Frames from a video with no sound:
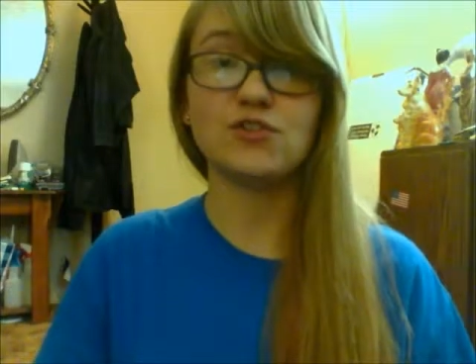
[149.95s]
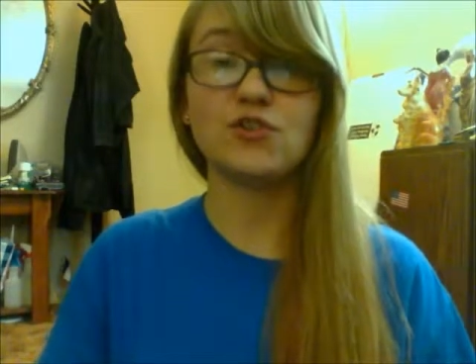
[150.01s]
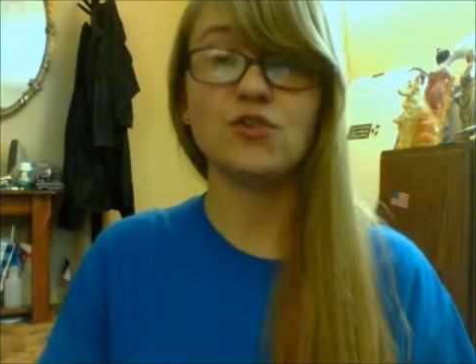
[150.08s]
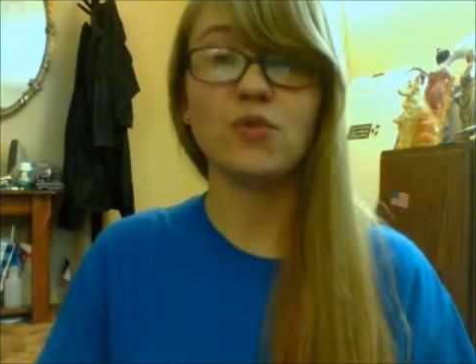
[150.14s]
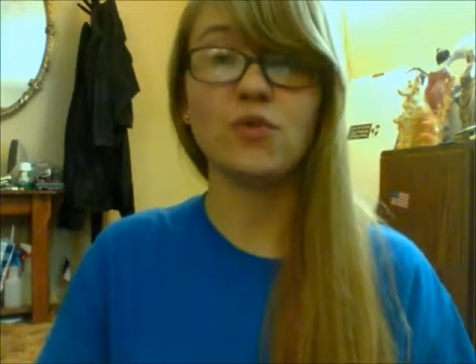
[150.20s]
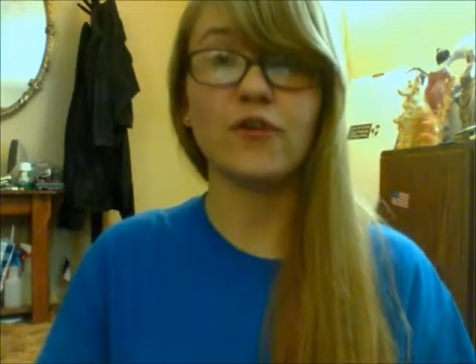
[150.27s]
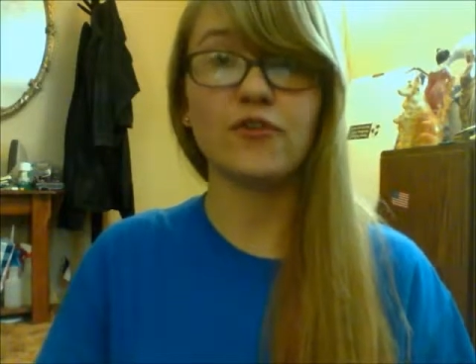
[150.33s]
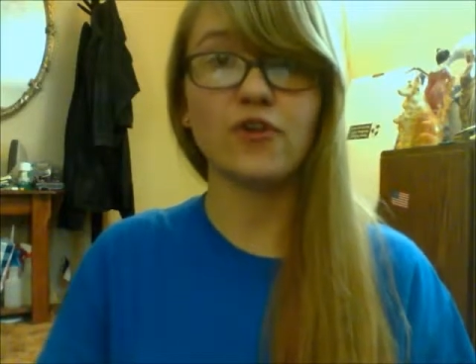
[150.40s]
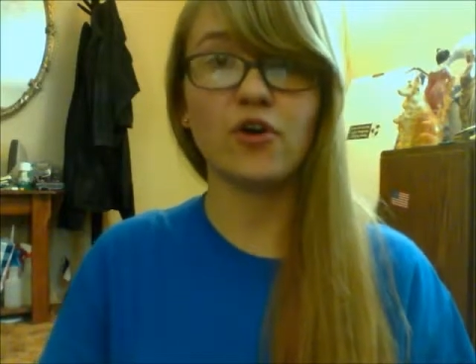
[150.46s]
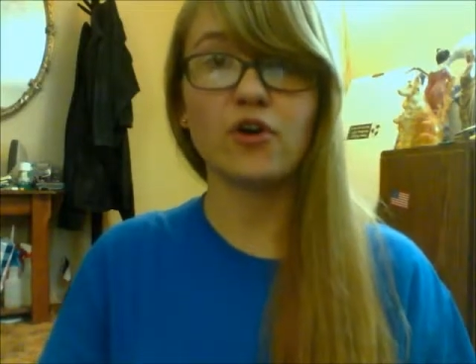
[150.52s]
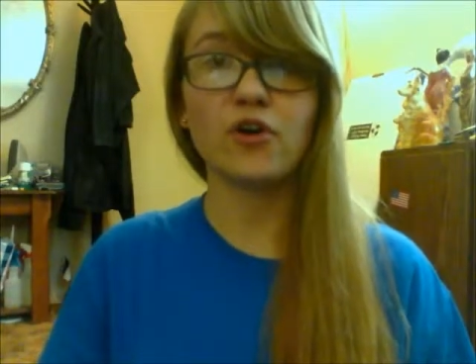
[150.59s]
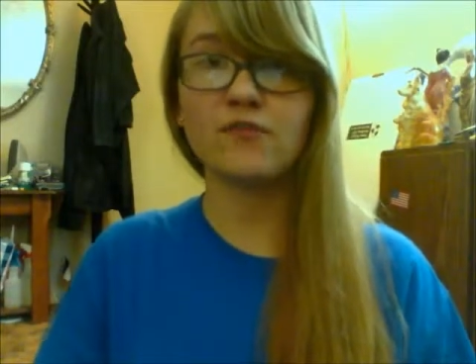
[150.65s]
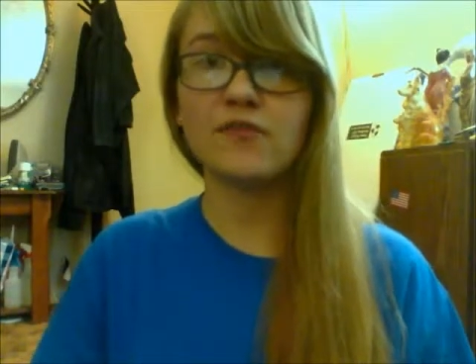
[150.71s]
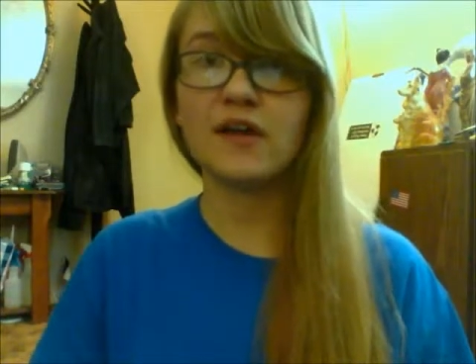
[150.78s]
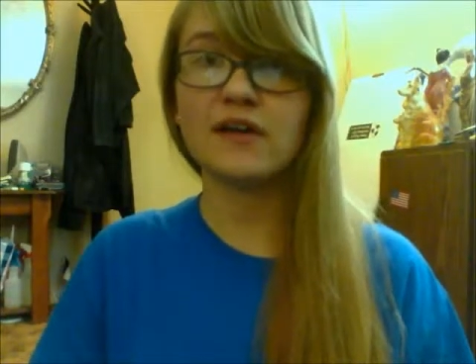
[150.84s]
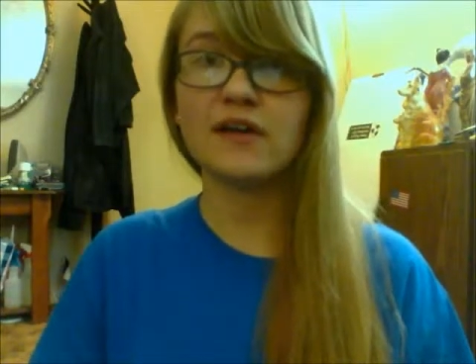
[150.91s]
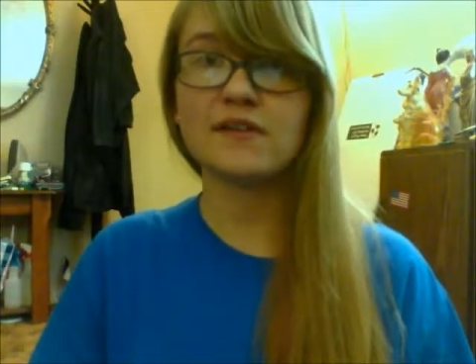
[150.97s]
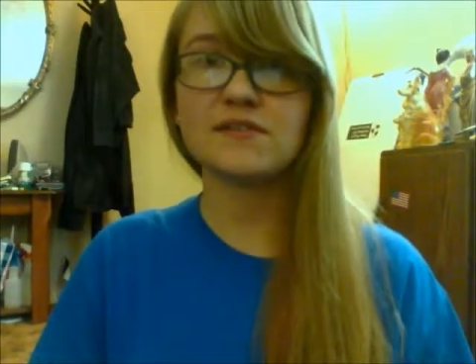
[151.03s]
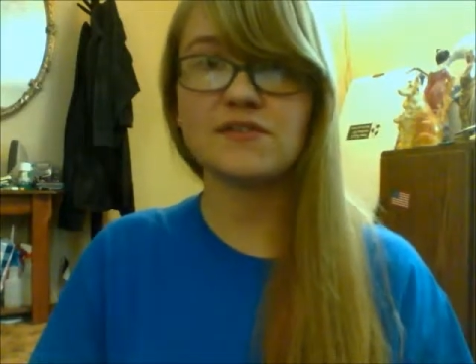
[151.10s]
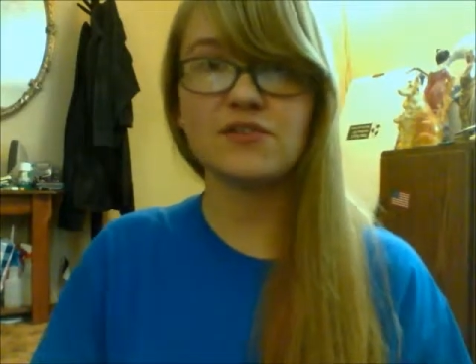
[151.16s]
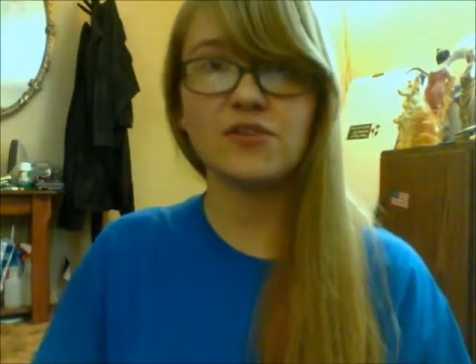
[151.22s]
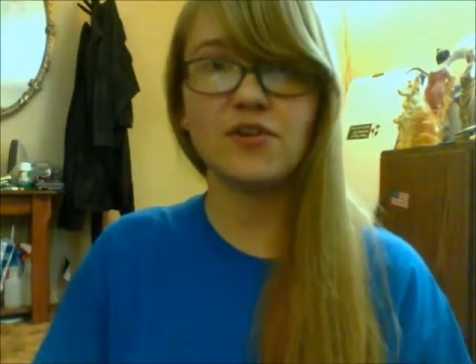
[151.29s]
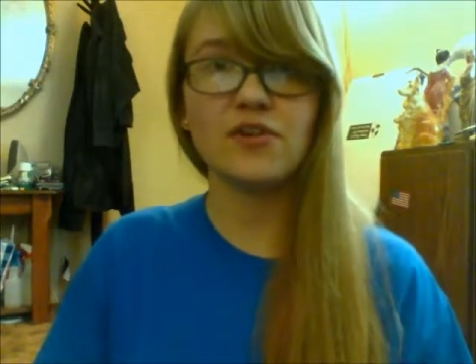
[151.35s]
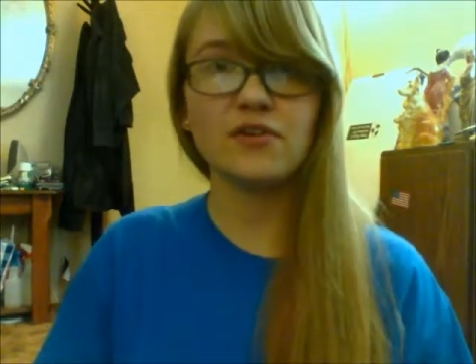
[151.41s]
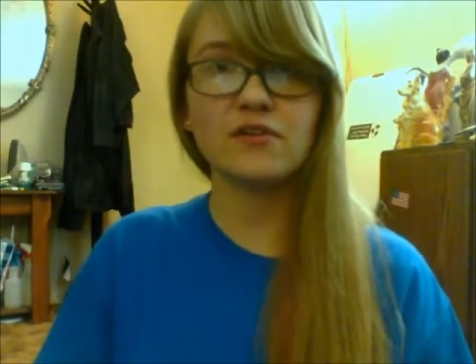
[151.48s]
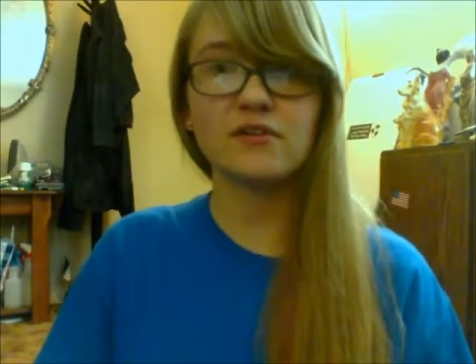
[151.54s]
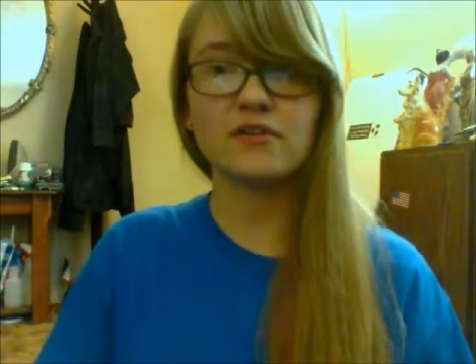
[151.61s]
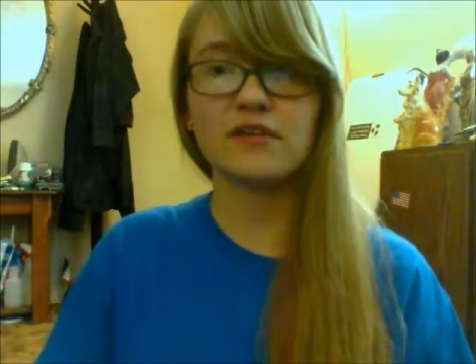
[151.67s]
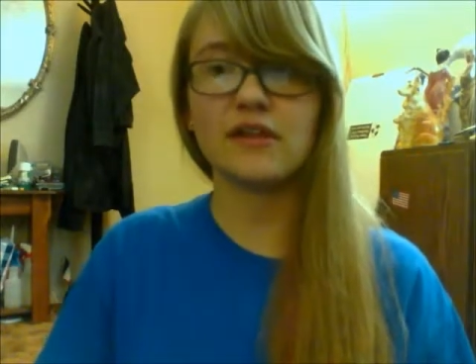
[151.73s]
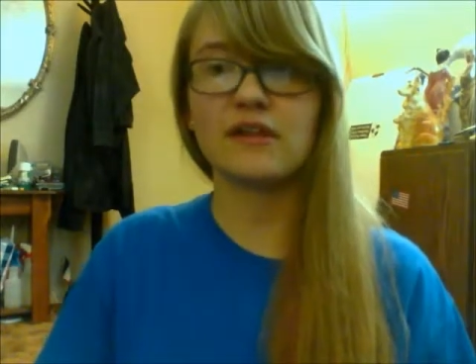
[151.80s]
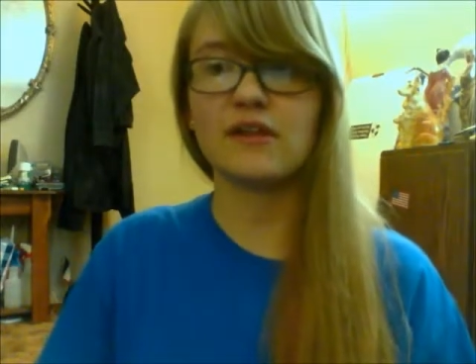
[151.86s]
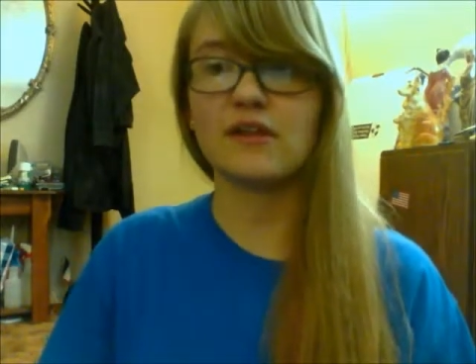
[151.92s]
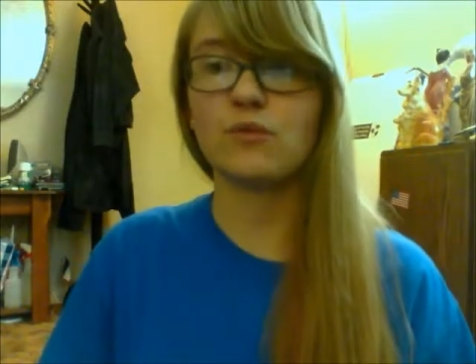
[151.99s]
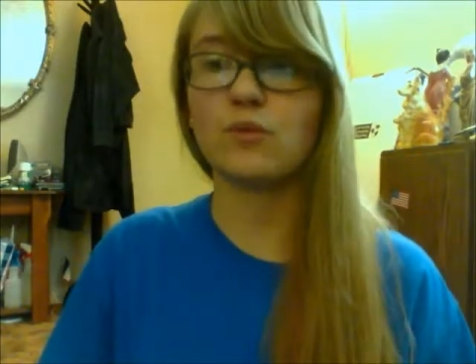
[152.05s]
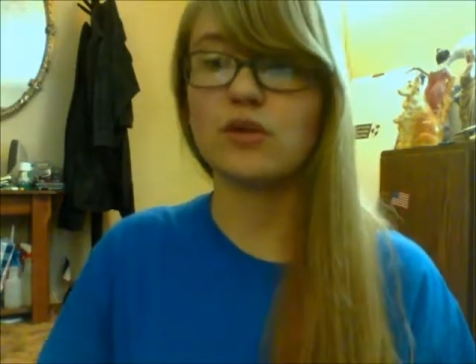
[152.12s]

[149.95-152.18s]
2 other artifacts that